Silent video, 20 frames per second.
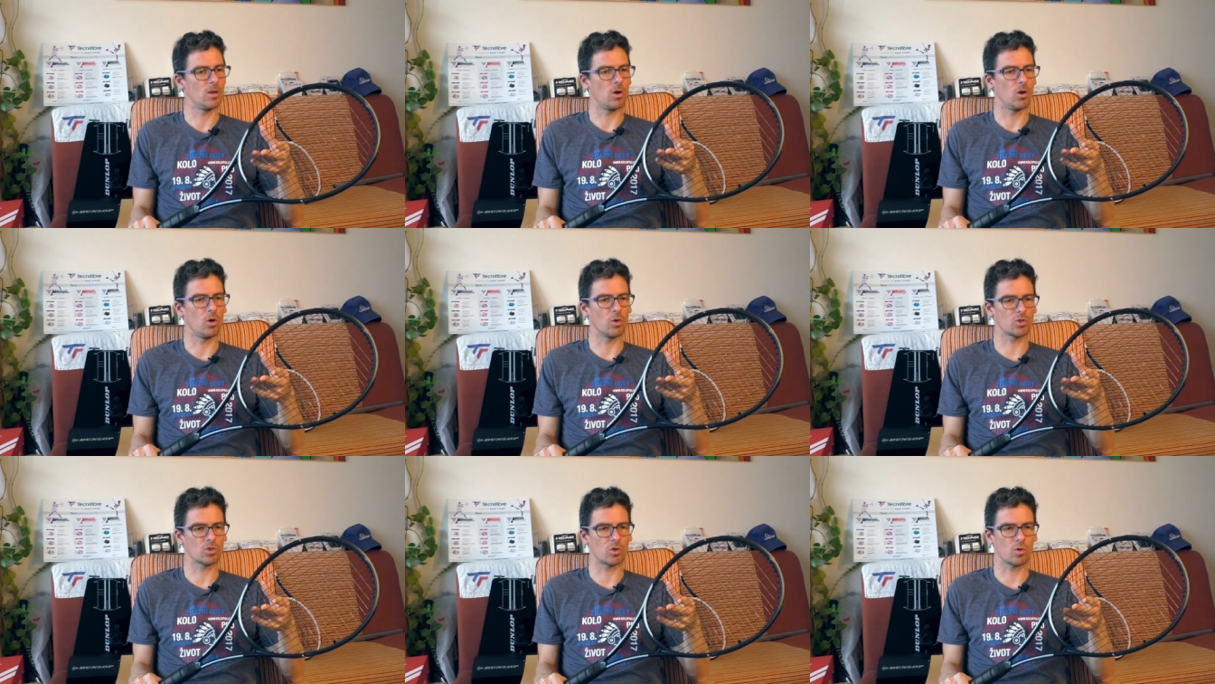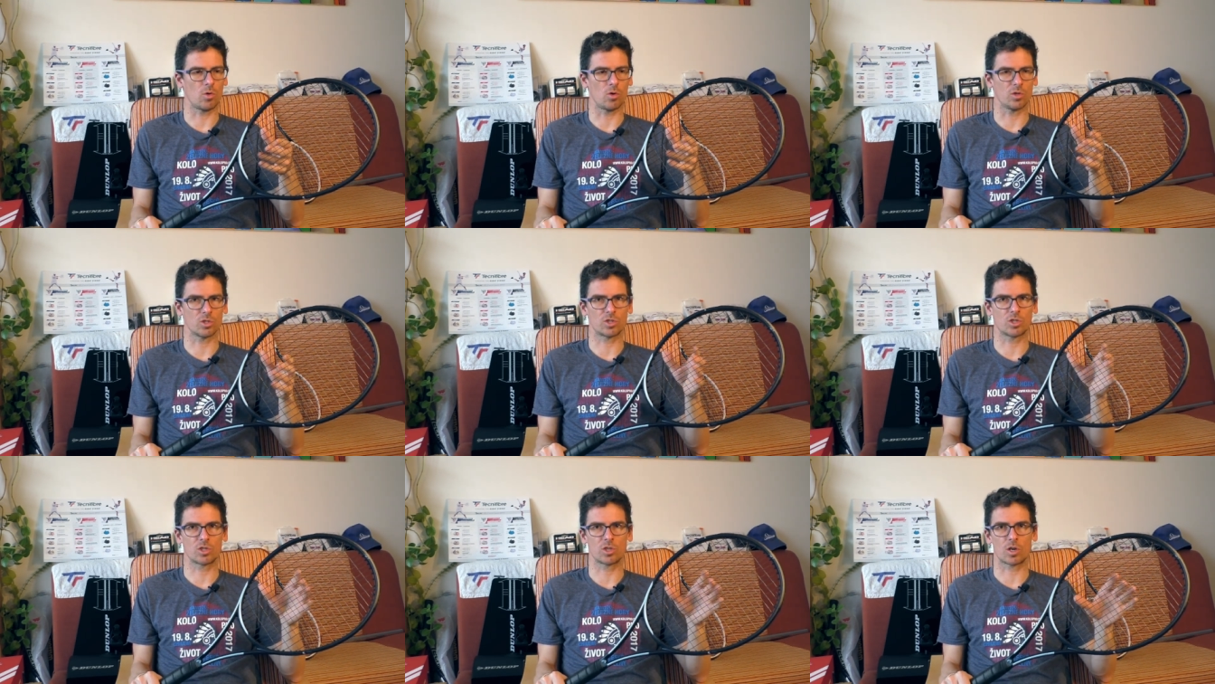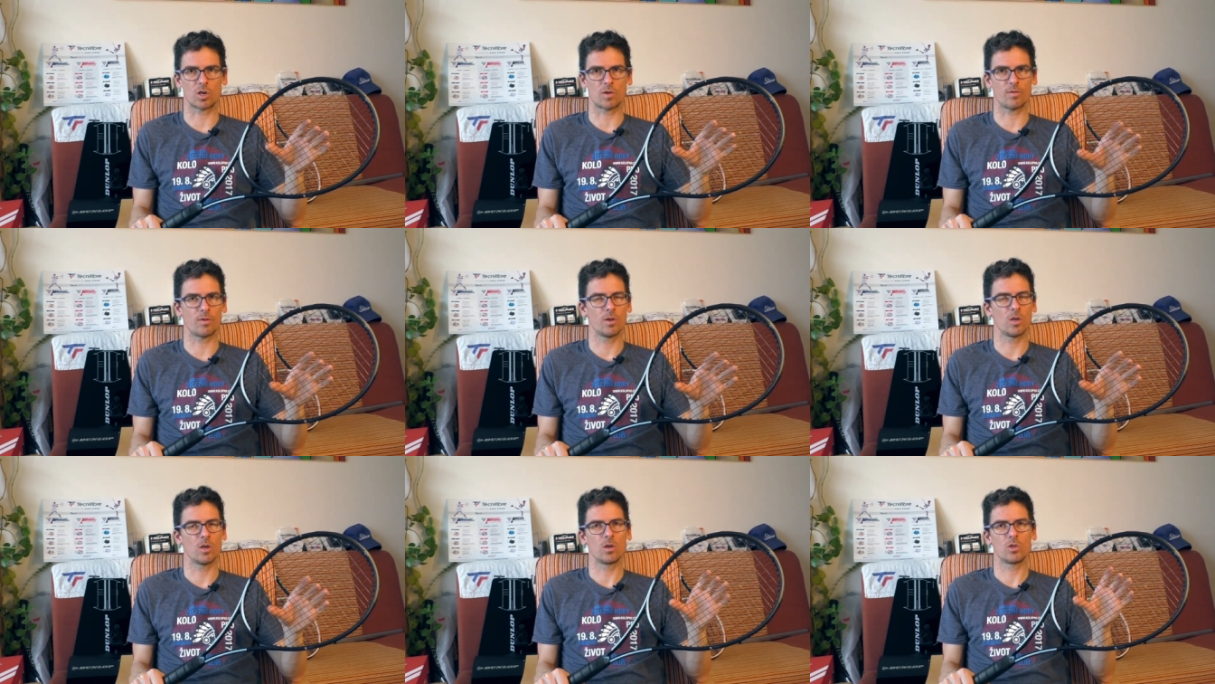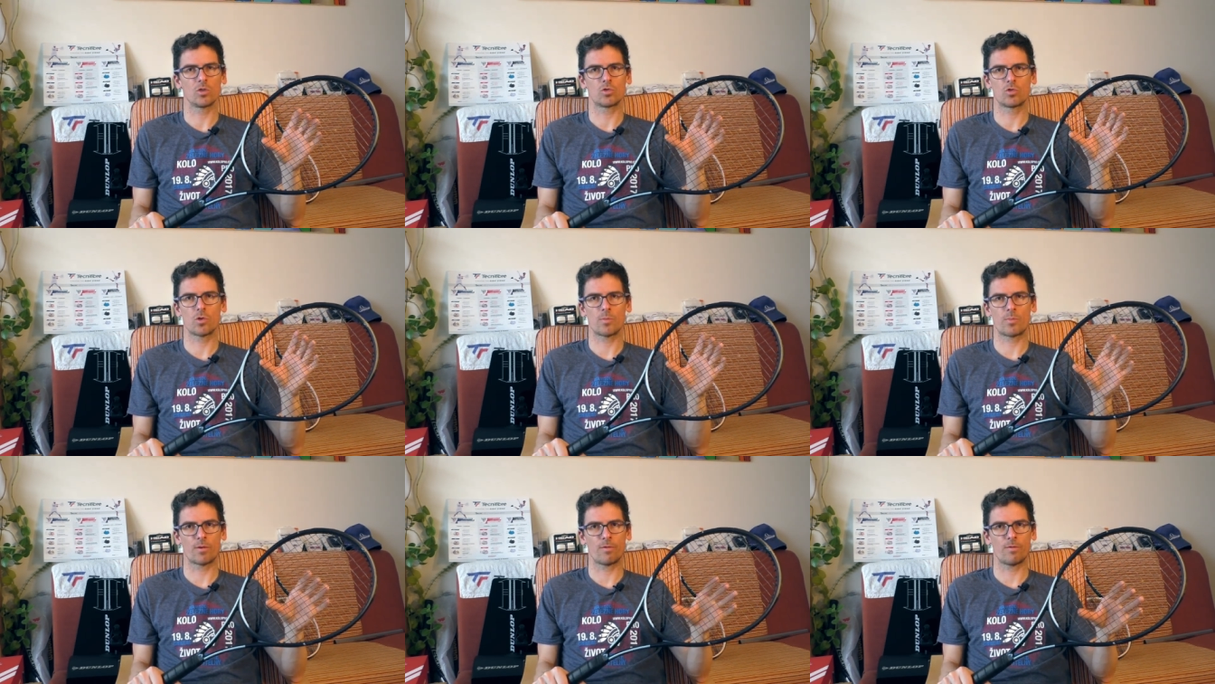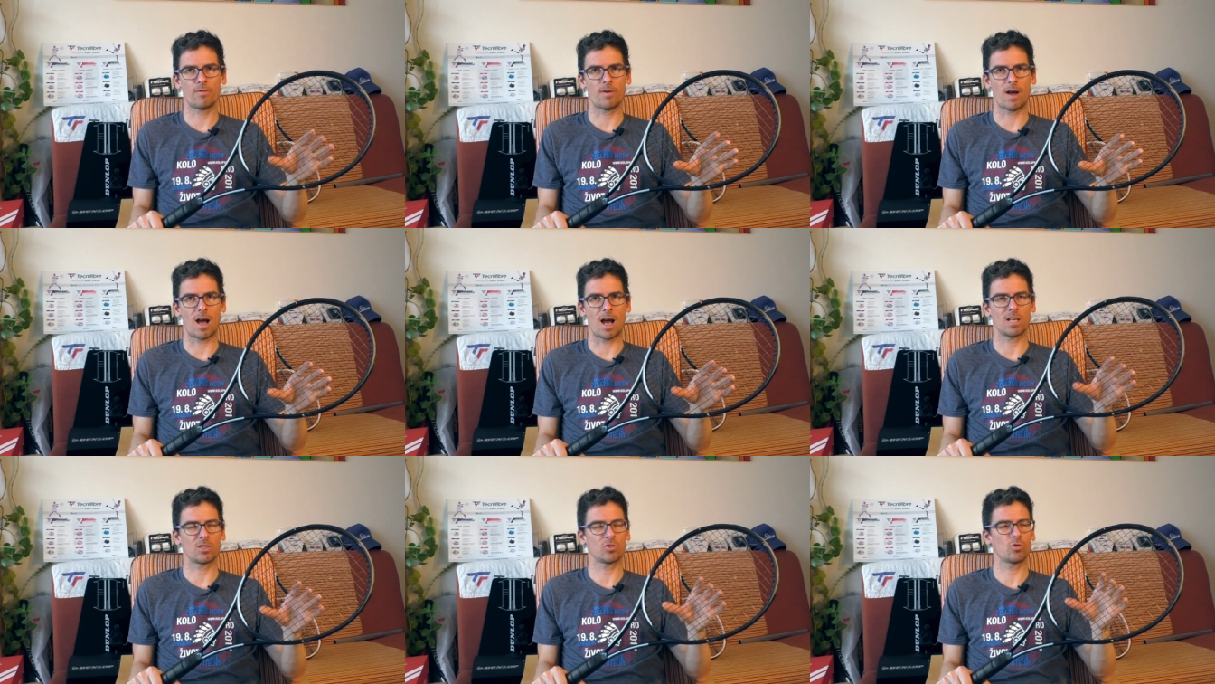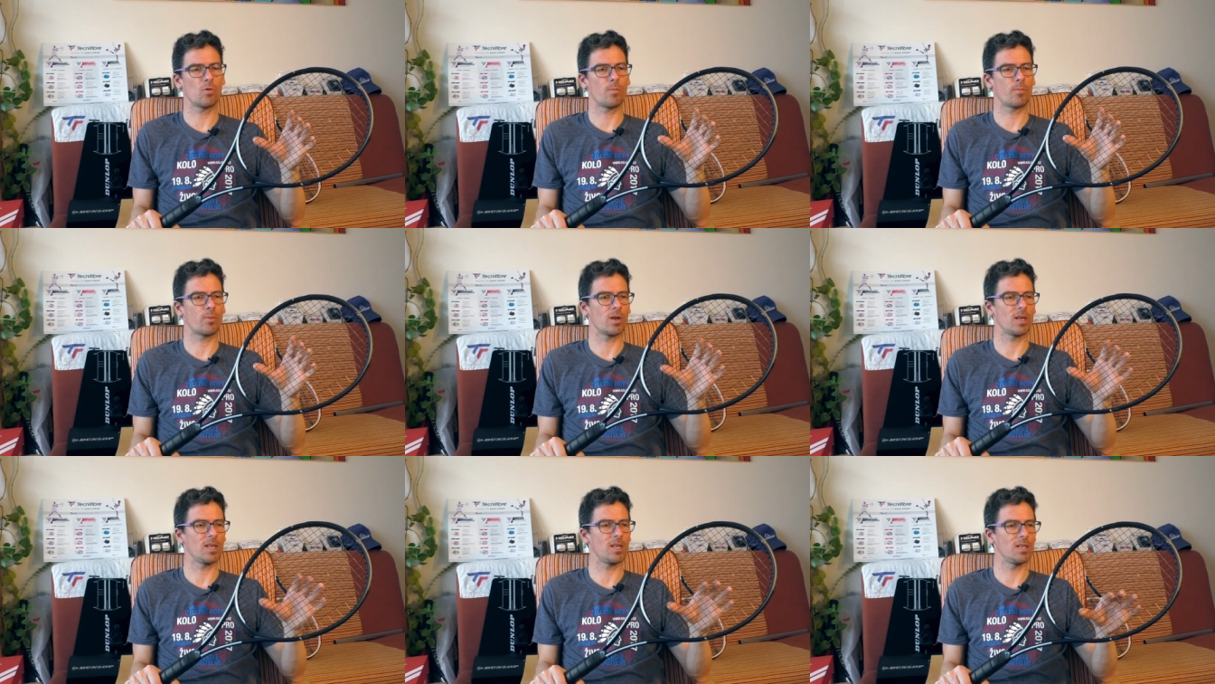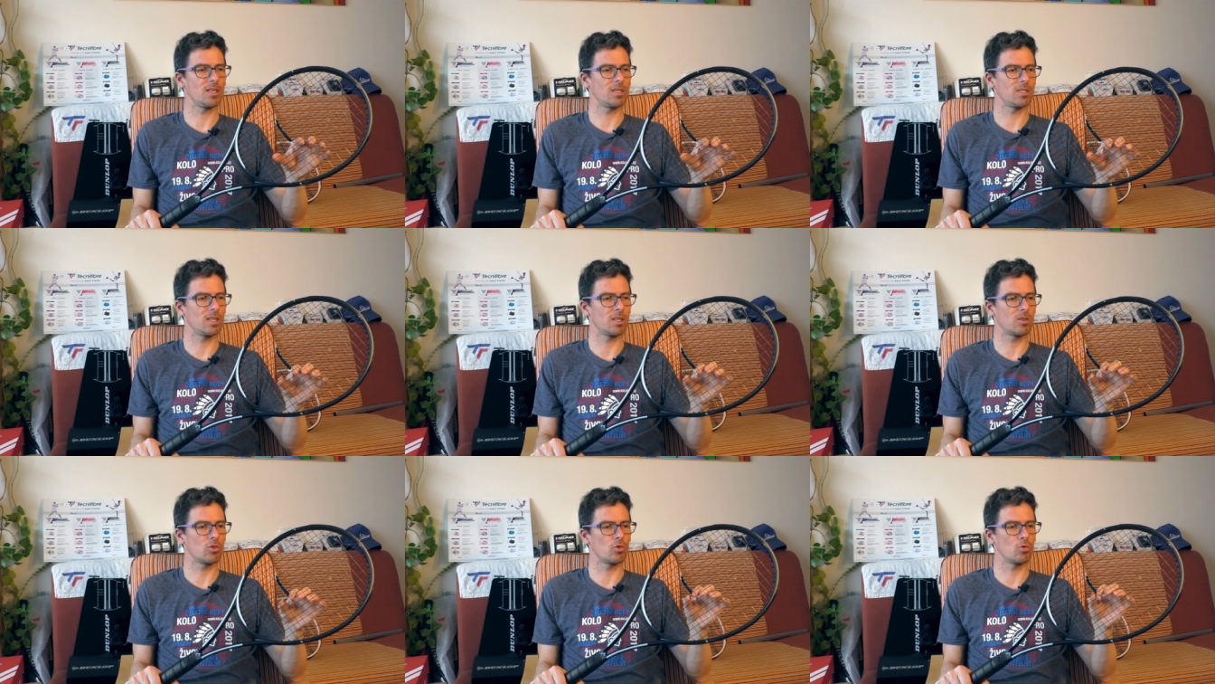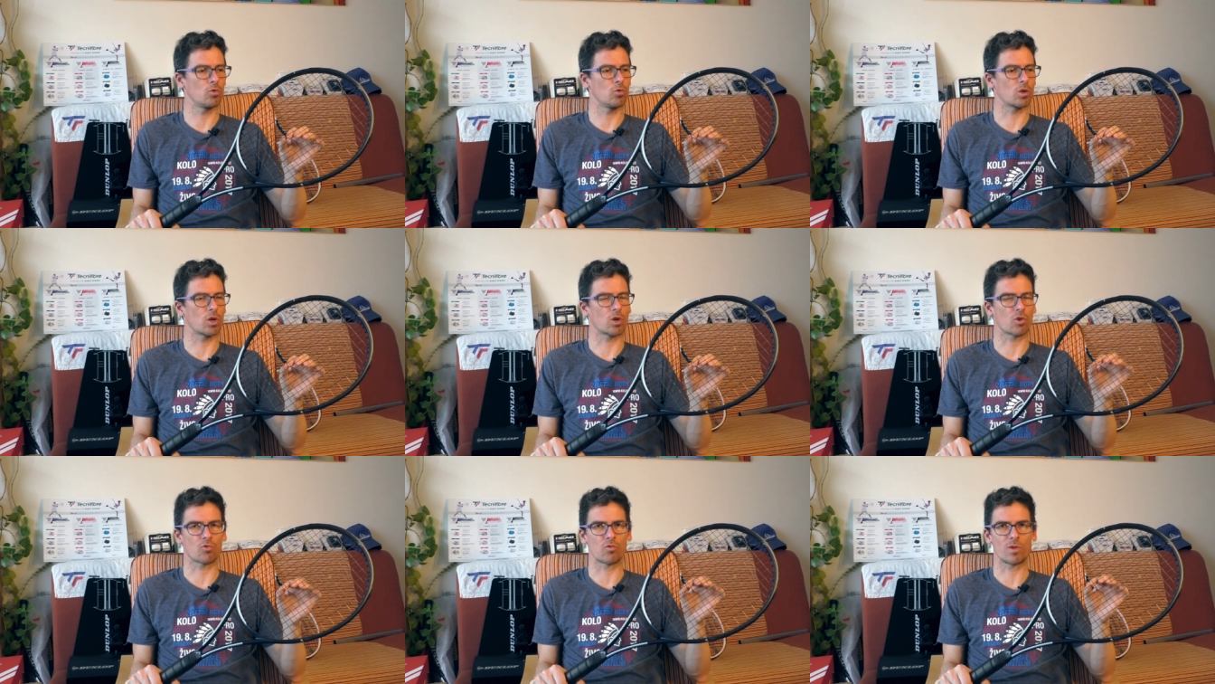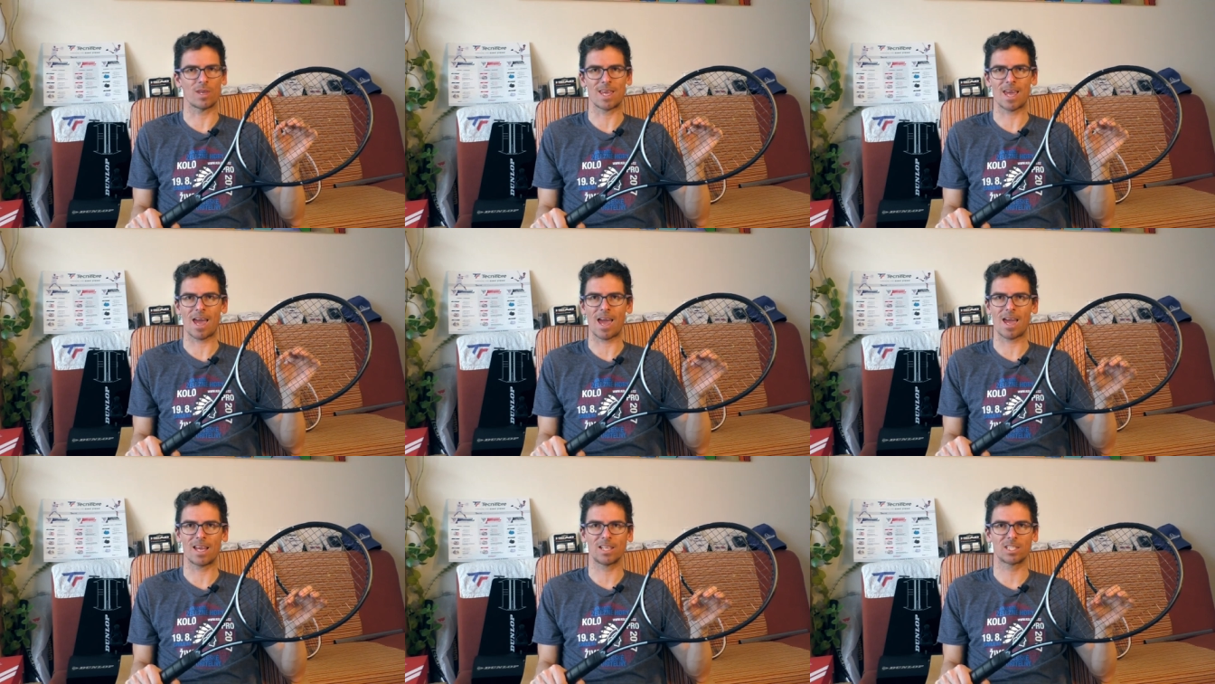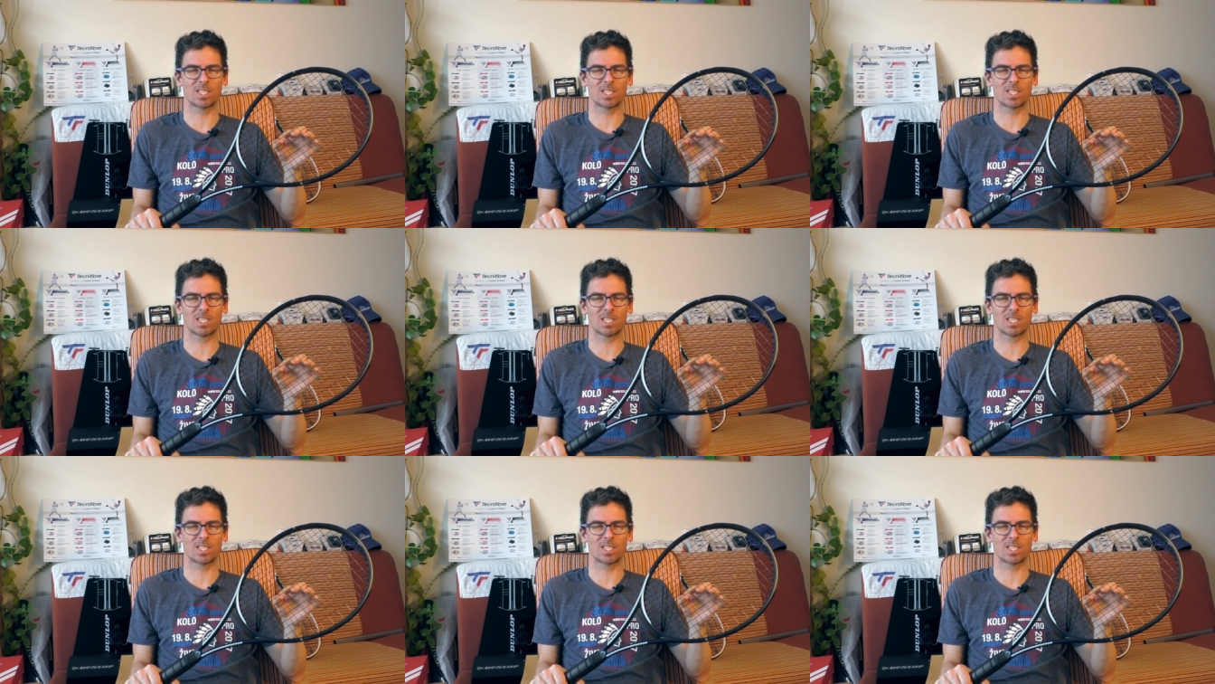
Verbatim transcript: also on serve super fast super easy to create